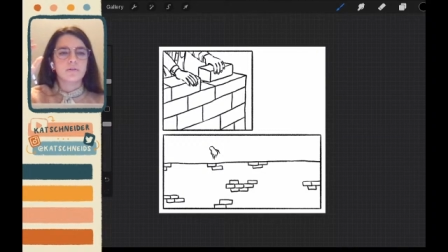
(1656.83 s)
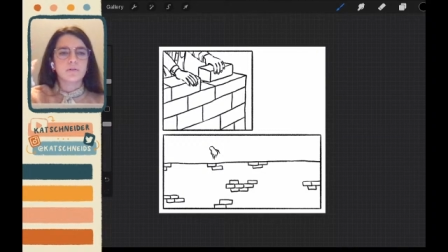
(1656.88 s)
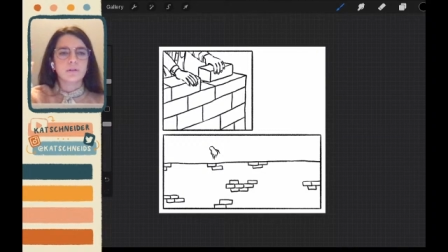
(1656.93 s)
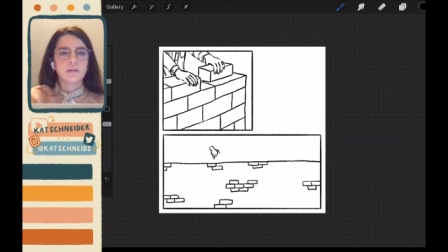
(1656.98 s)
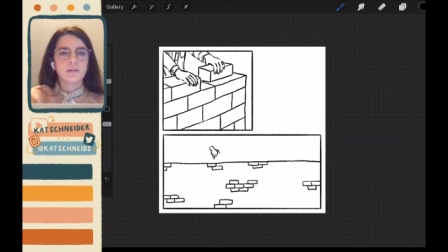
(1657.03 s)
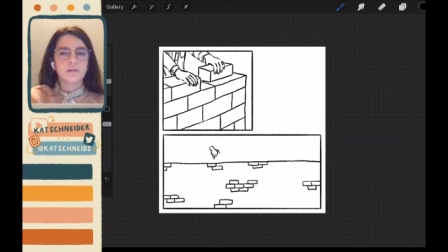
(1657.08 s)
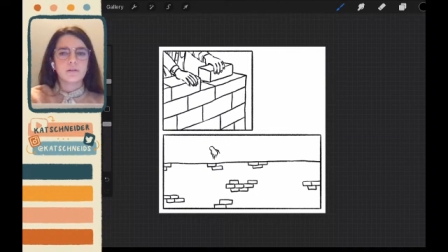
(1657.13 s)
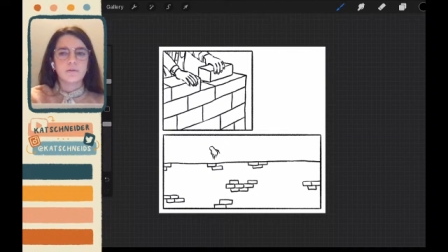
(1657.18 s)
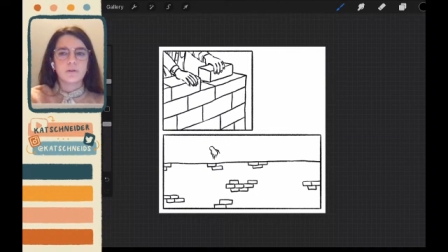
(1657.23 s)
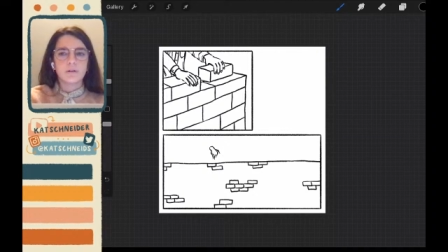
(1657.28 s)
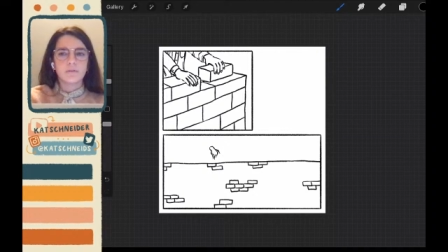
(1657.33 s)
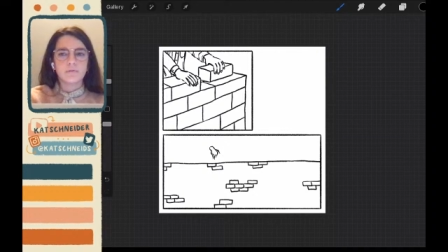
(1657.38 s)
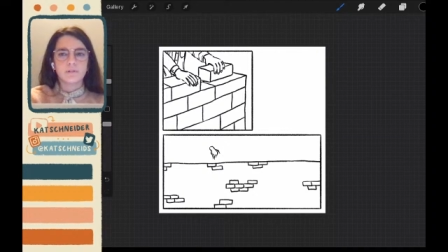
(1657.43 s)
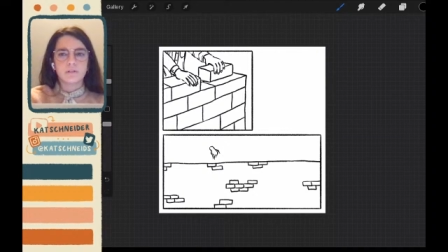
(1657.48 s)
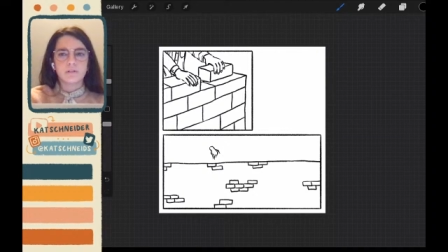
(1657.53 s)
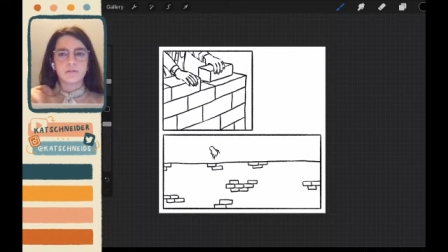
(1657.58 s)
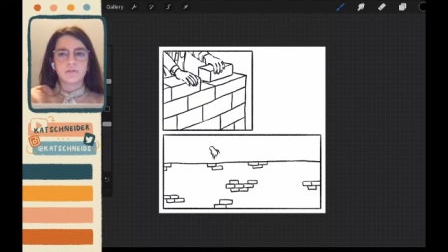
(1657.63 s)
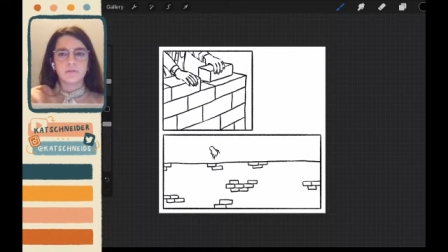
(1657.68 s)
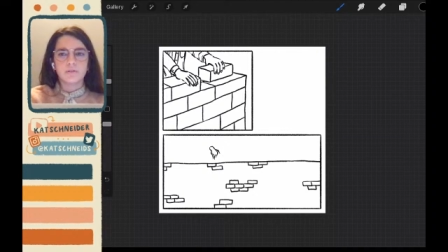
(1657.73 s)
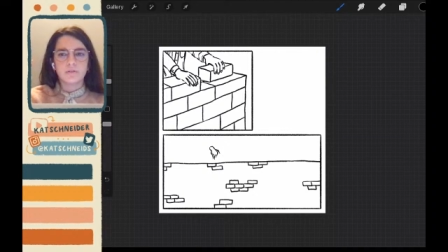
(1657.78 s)
okay, you have
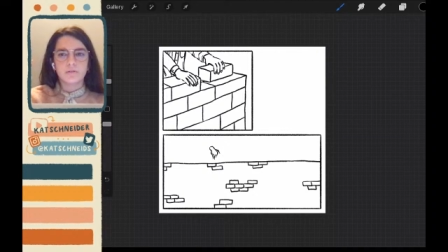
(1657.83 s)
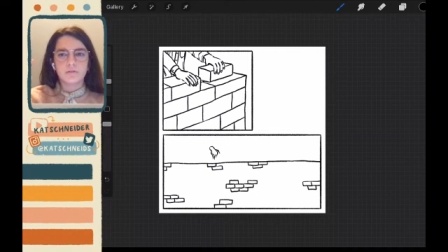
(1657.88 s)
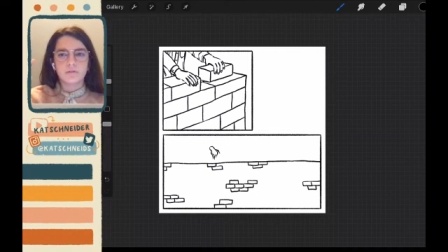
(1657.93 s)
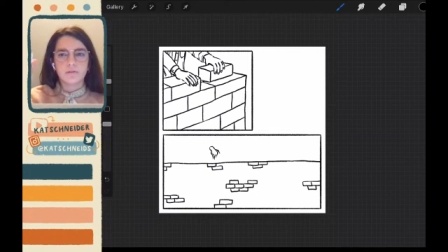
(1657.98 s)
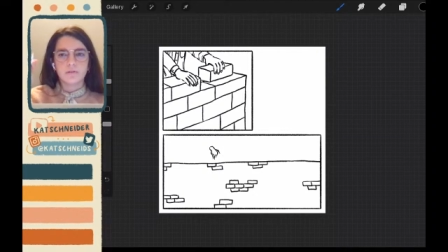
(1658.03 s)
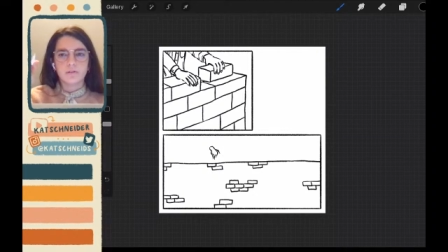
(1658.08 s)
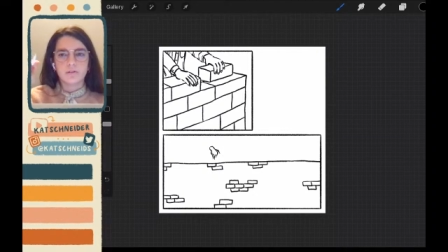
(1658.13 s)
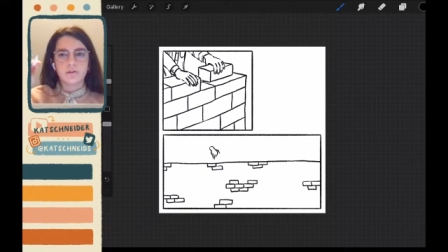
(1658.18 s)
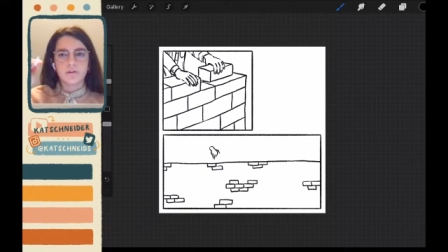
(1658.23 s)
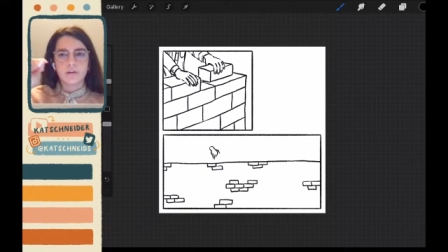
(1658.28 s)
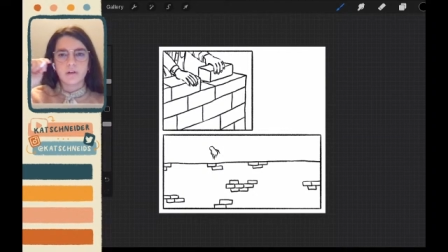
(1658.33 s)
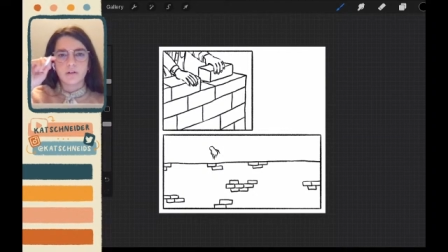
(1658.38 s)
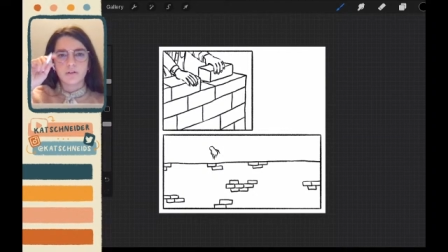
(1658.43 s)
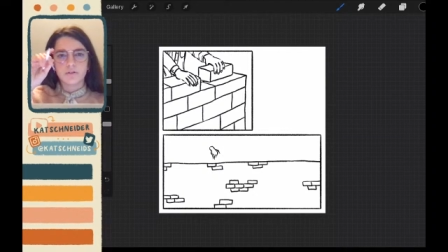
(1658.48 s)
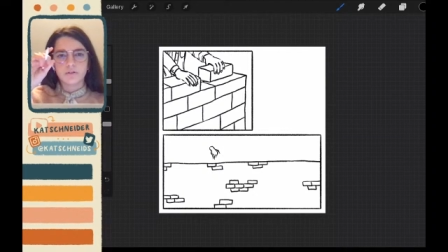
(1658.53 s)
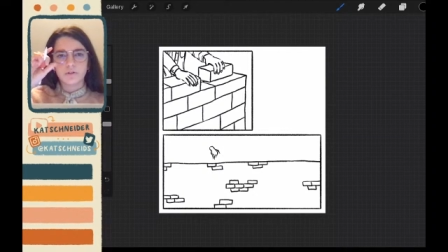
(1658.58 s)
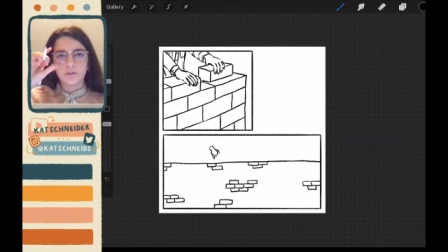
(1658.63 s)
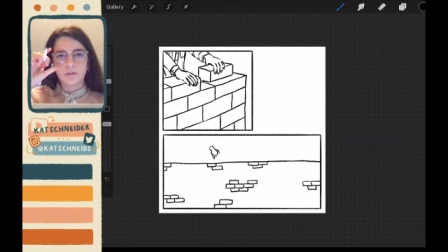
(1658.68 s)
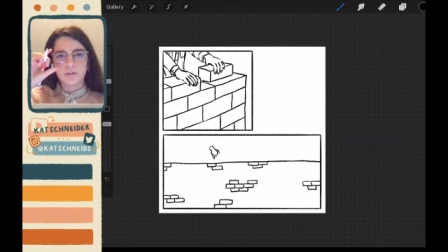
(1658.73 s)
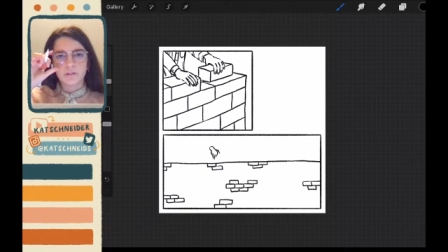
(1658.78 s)
to learn how
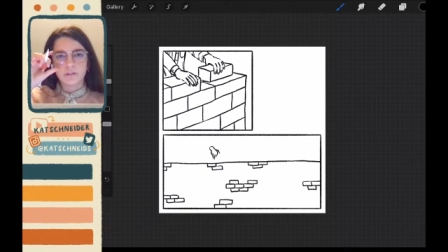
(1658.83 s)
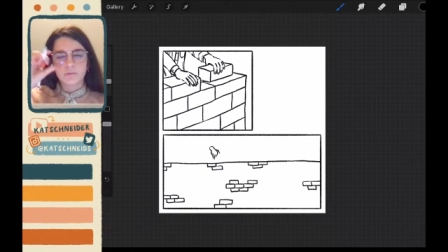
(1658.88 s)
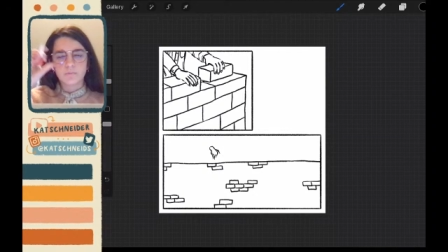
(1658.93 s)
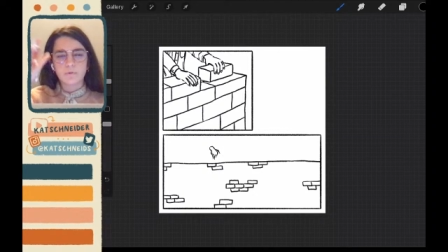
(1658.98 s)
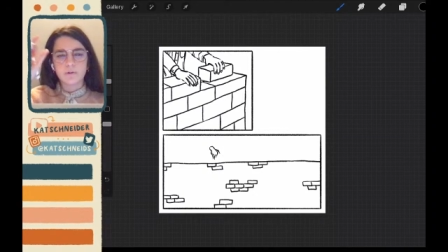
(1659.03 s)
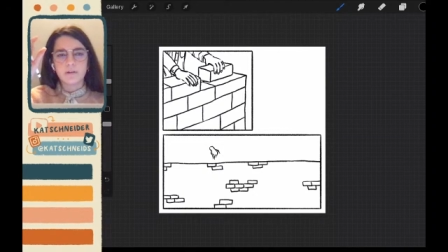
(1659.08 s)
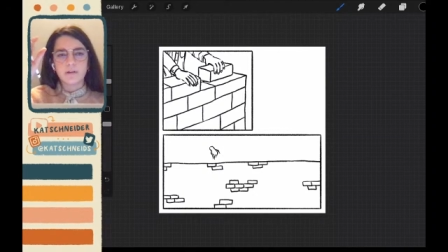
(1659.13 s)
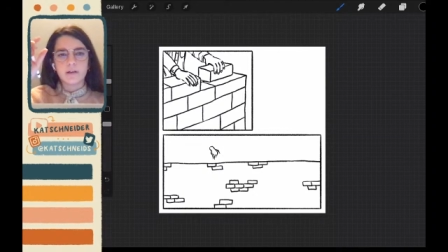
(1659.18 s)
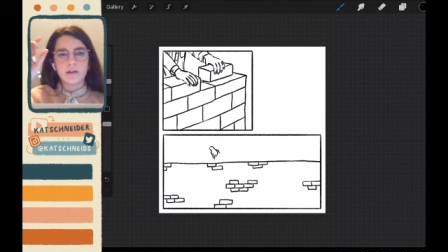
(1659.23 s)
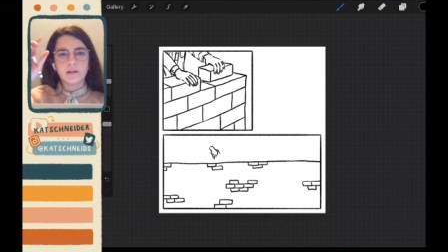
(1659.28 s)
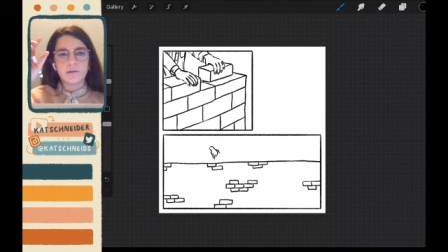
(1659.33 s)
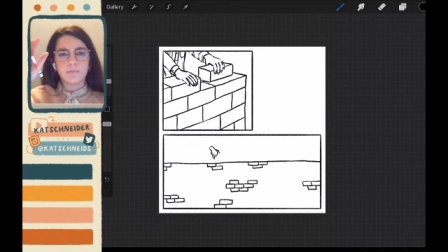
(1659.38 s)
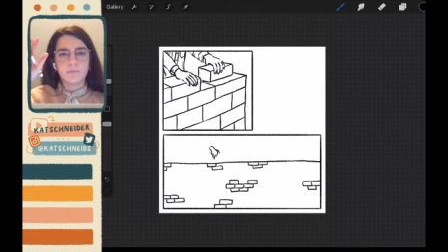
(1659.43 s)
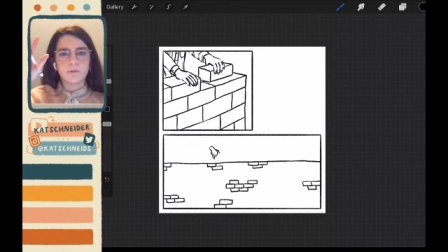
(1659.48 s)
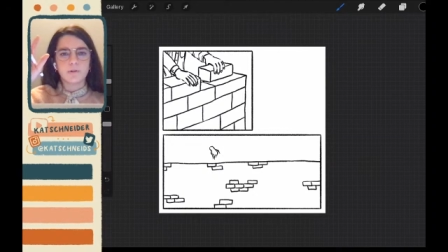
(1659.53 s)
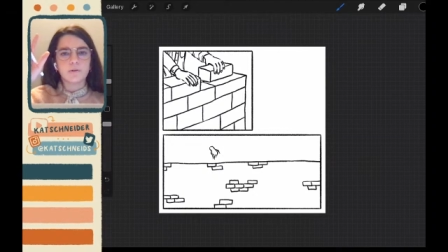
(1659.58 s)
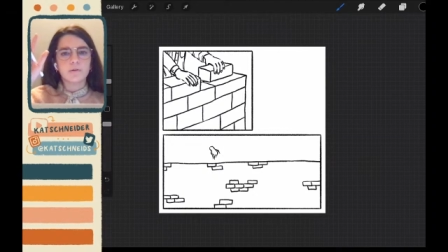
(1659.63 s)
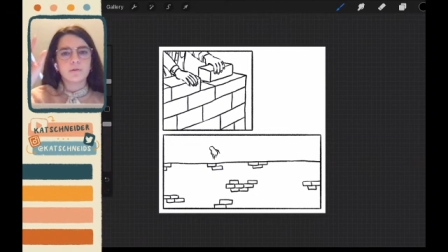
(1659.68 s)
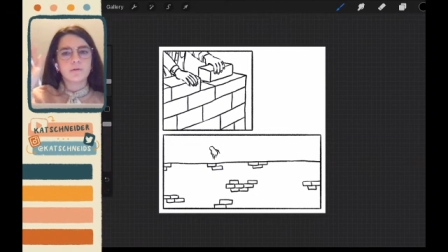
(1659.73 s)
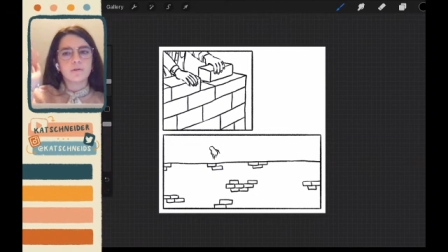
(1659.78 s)
to draw this one
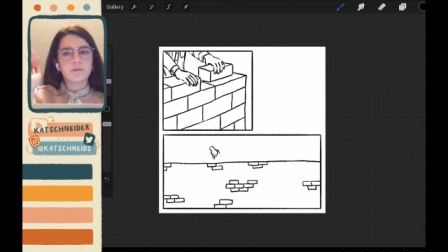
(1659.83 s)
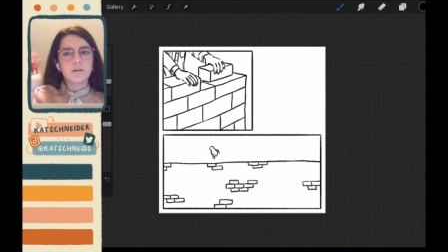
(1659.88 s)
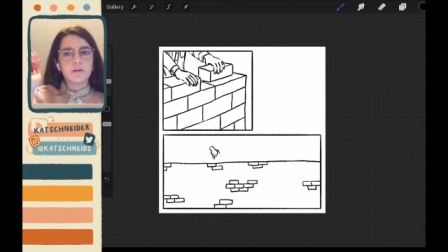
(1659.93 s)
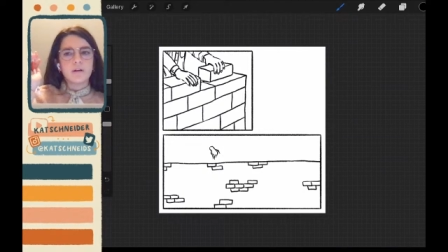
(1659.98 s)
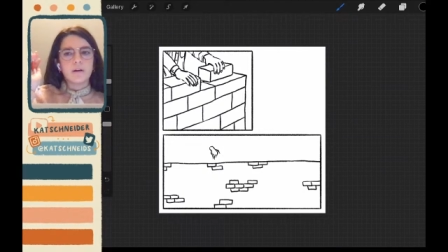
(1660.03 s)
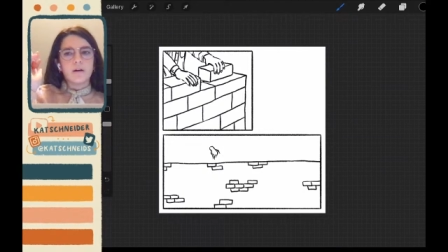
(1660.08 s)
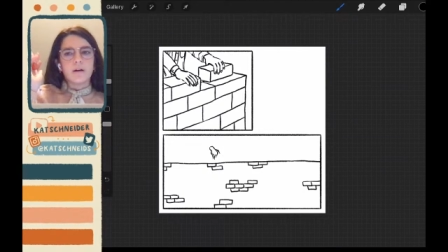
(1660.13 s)
animal